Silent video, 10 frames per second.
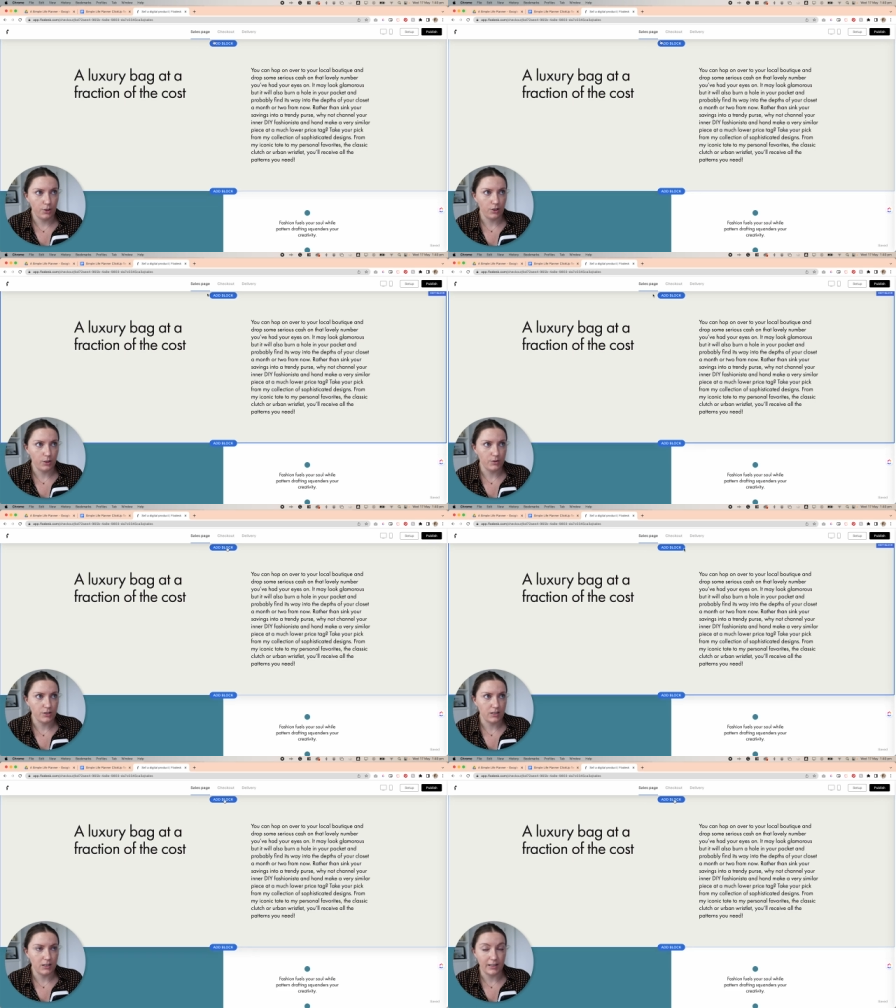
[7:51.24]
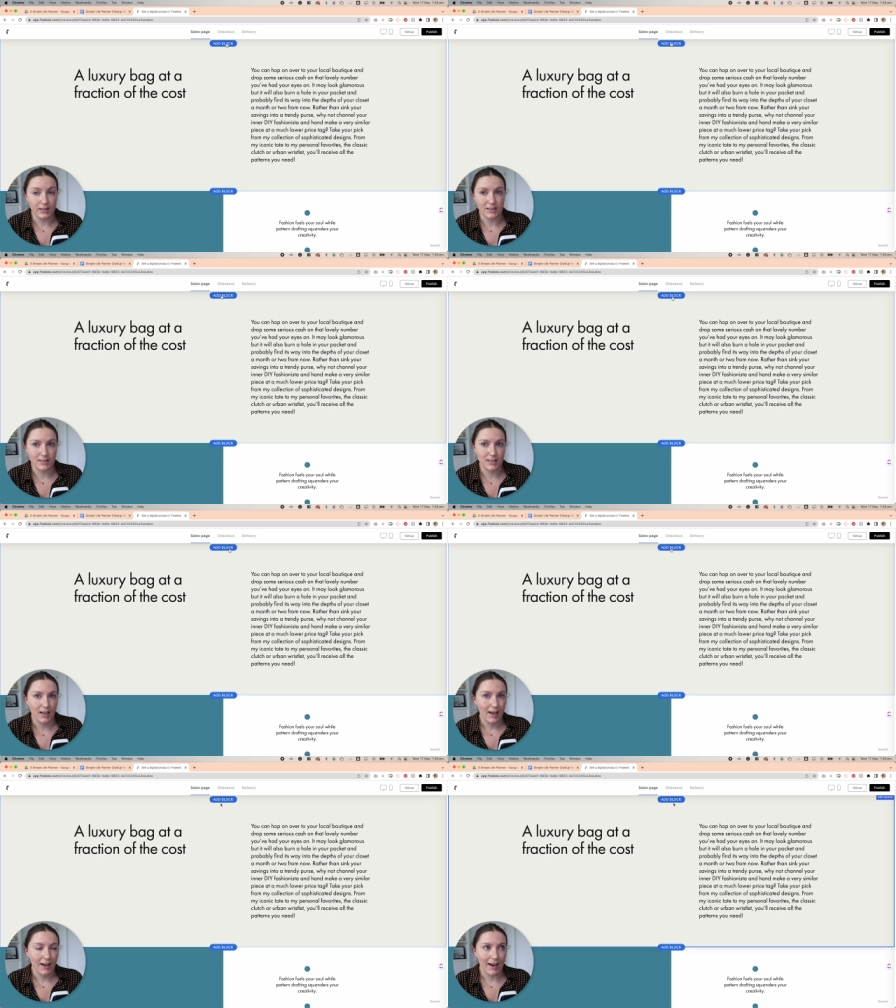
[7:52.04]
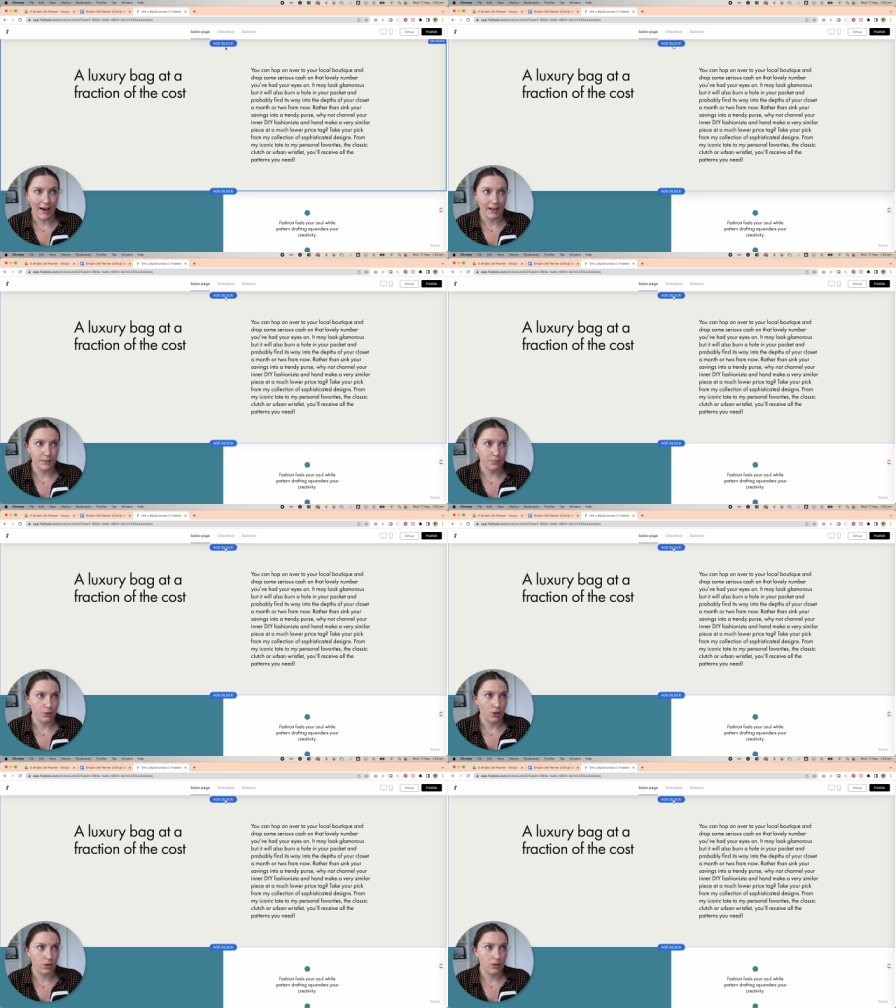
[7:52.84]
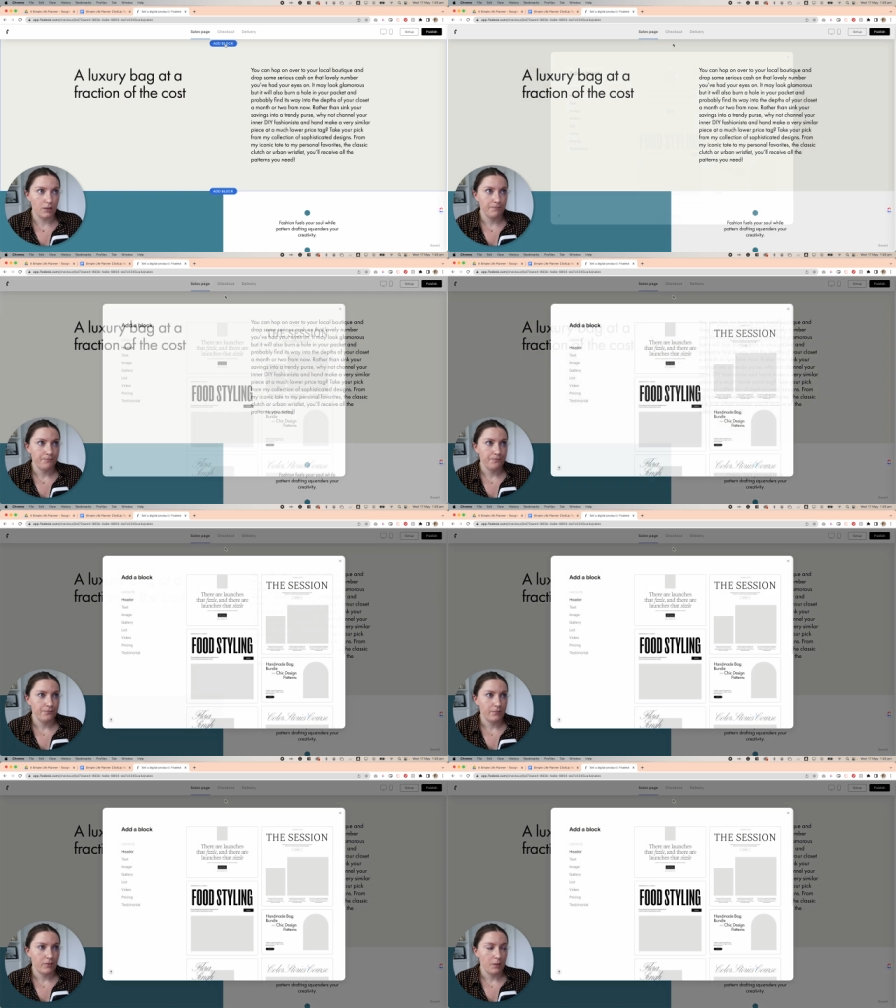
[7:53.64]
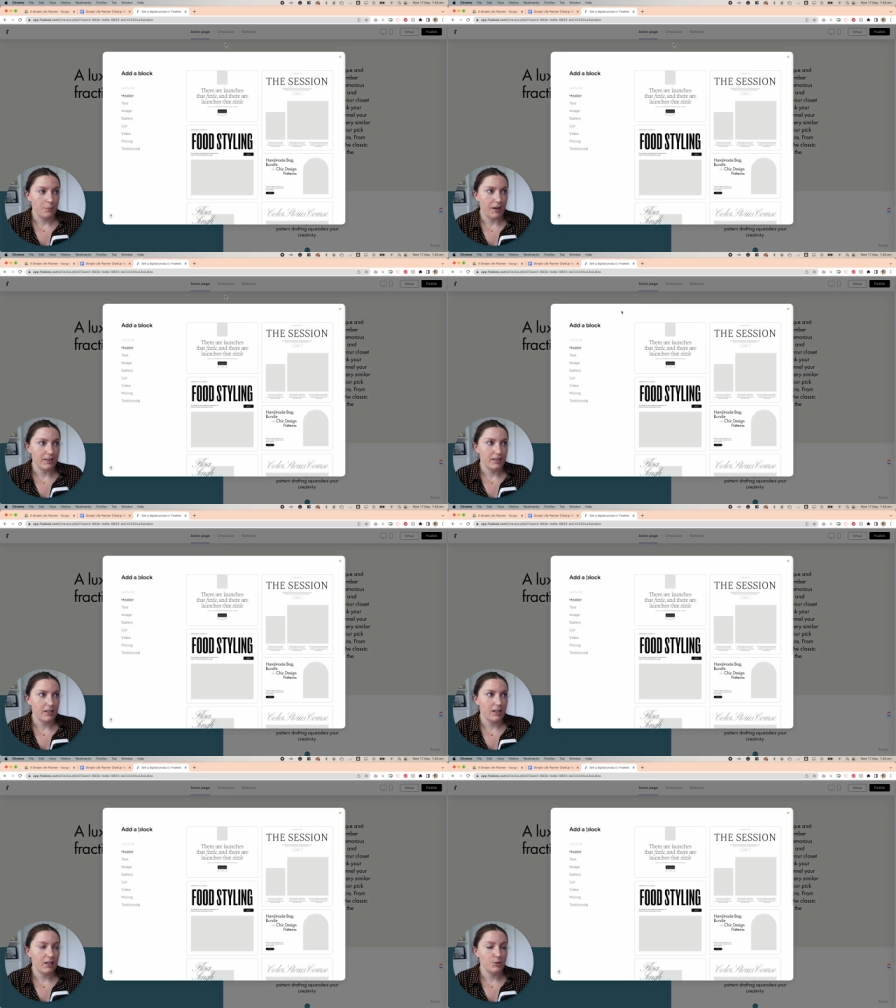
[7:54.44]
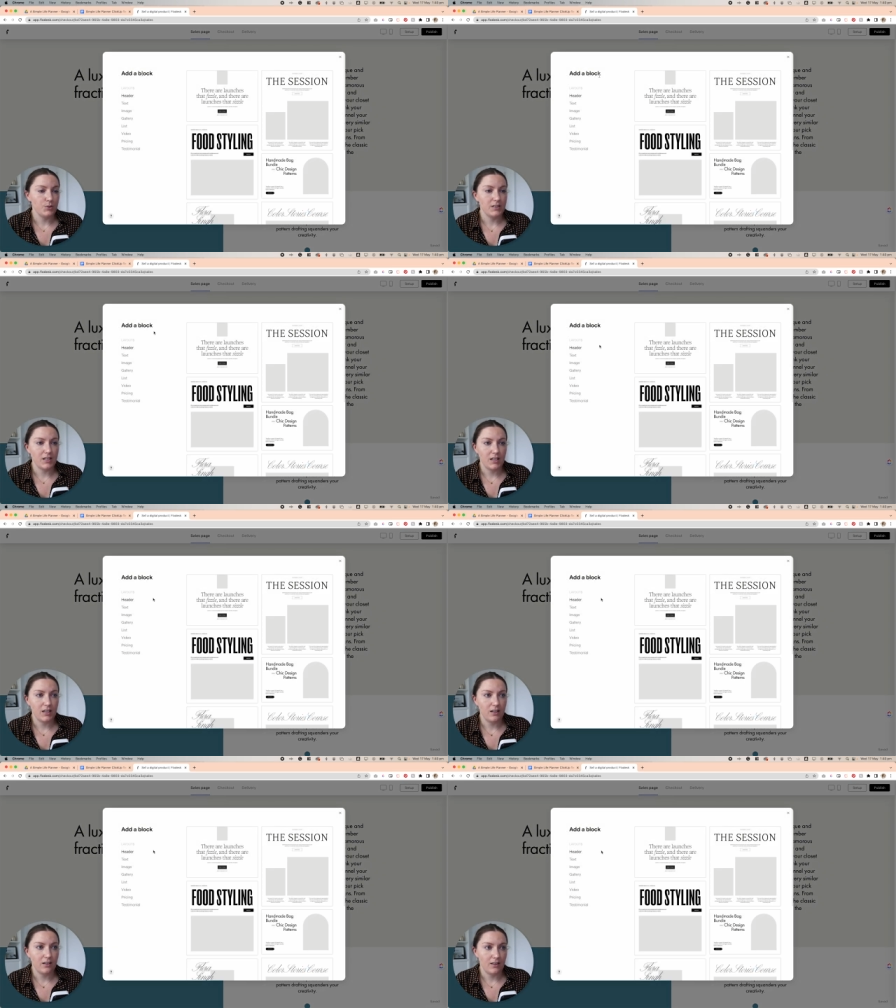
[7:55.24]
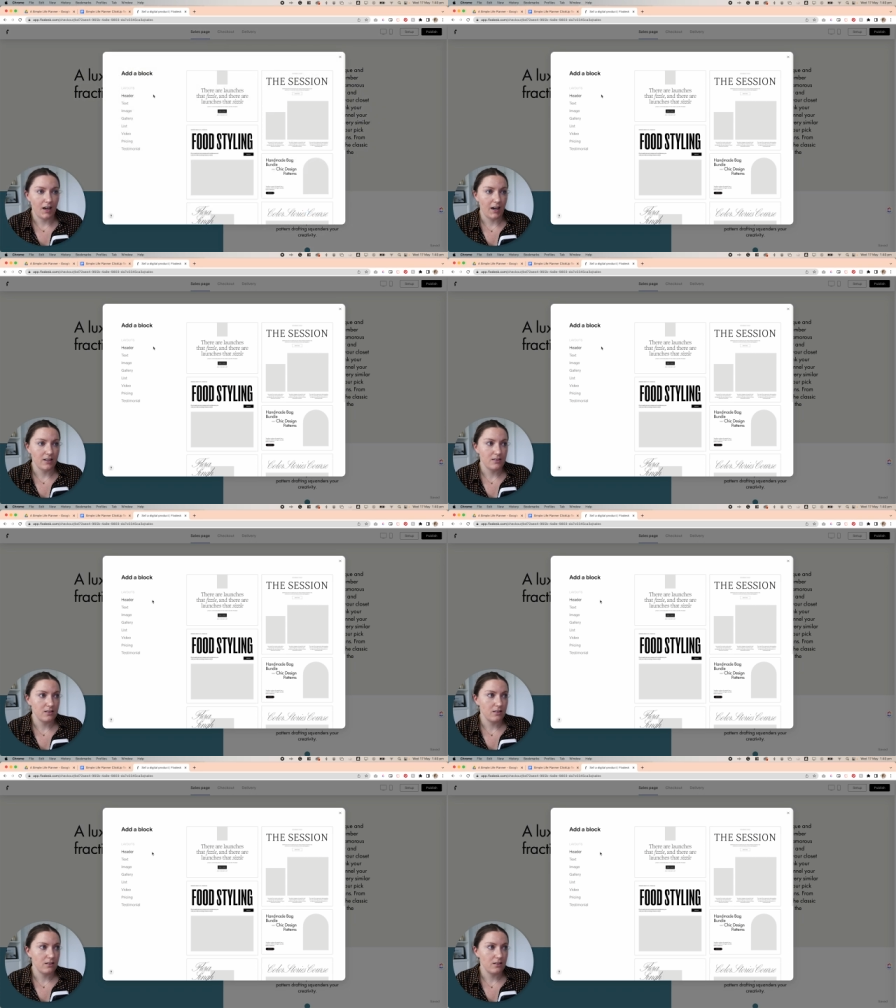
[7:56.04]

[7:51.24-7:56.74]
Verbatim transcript: block, you would just click this add block button here and you'll see here that